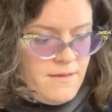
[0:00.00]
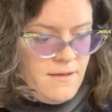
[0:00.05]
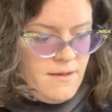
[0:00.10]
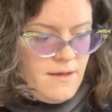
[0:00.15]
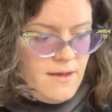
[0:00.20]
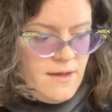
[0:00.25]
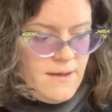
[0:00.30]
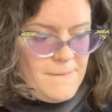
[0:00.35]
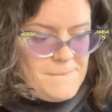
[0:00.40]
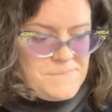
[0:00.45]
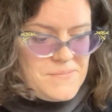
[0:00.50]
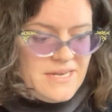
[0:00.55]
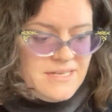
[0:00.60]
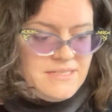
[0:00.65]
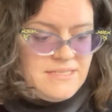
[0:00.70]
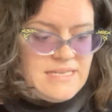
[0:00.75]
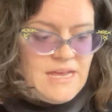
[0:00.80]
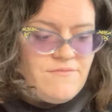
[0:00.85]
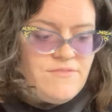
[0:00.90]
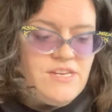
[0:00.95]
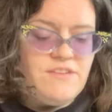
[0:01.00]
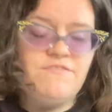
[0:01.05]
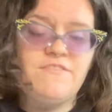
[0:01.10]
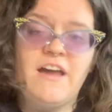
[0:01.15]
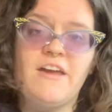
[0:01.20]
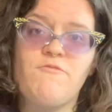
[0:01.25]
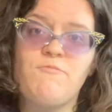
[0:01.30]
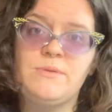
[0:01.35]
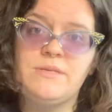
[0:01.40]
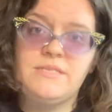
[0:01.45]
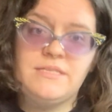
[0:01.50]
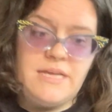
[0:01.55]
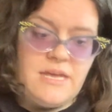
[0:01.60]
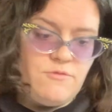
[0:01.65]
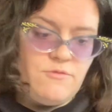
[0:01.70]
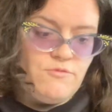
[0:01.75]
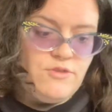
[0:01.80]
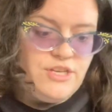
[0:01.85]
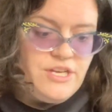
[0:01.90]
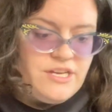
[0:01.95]
And a
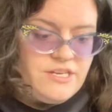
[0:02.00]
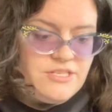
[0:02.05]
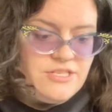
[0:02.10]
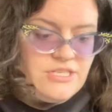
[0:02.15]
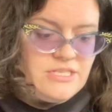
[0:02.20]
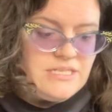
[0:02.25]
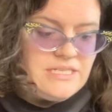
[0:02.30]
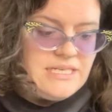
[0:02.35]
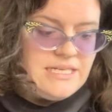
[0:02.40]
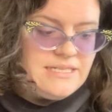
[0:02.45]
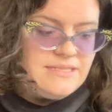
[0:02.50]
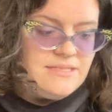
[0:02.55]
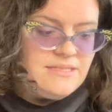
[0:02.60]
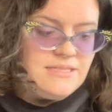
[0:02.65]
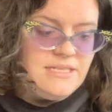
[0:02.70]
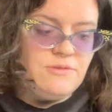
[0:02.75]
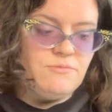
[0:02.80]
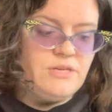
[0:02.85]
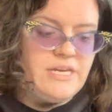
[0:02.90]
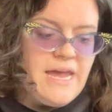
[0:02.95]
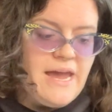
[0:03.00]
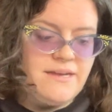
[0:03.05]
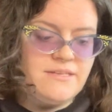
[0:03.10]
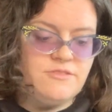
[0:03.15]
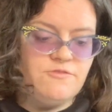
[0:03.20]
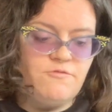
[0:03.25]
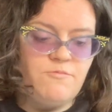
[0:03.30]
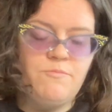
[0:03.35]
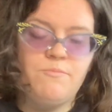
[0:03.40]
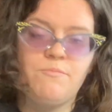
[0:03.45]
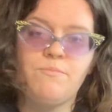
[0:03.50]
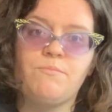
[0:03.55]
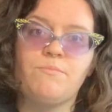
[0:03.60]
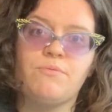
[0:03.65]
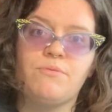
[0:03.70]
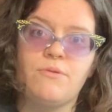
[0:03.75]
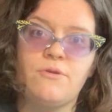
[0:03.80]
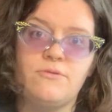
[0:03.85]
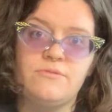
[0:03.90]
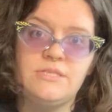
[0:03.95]
75% reduction in C-reactive
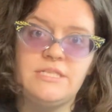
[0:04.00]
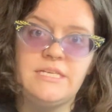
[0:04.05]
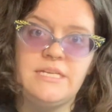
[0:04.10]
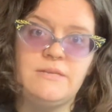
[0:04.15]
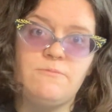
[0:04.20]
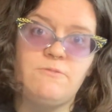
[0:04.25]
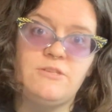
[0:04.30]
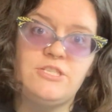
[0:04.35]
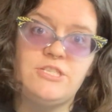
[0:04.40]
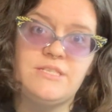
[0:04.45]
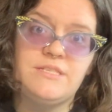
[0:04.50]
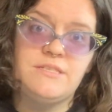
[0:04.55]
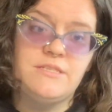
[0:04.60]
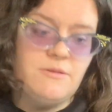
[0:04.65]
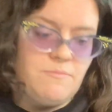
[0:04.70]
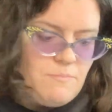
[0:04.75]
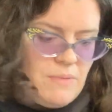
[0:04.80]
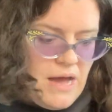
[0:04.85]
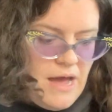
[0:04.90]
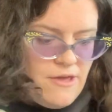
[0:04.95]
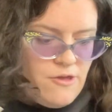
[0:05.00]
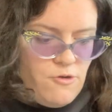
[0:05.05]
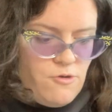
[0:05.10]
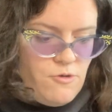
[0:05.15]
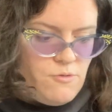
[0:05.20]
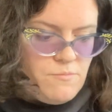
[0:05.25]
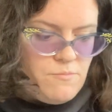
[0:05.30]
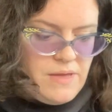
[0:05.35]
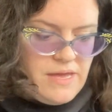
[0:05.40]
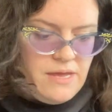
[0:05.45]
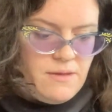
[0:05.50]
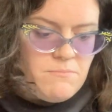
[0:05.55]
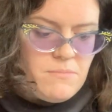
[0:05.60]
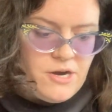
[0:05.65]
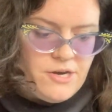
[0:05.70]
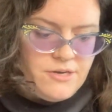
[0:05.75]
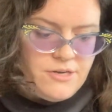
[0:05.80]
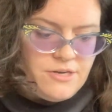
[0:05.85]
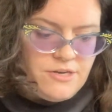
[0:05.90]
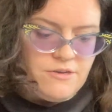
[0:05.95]
protein, which is the
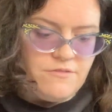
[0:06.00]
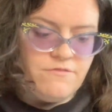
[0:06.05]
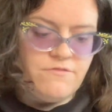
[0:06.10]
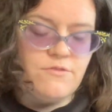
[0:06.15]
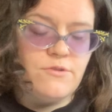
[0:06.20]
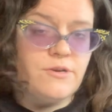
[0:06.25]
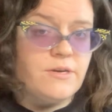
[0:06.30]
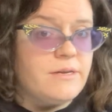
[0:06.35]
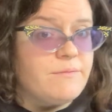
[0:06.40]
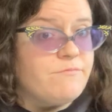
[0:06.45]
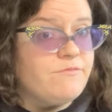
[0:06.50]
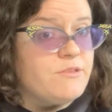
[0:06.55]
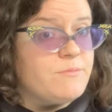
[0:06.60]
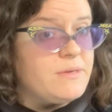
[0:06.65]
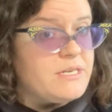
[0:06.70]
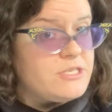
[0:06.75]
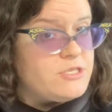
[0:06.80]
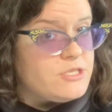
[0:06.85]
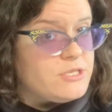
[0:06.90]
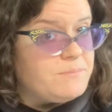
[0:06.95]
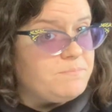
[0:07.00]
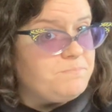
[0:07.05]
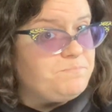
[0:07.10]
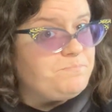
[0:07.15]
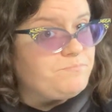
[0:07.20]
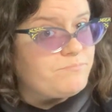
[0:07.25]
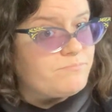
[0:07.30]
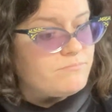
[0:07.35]
biomarker for inflammation.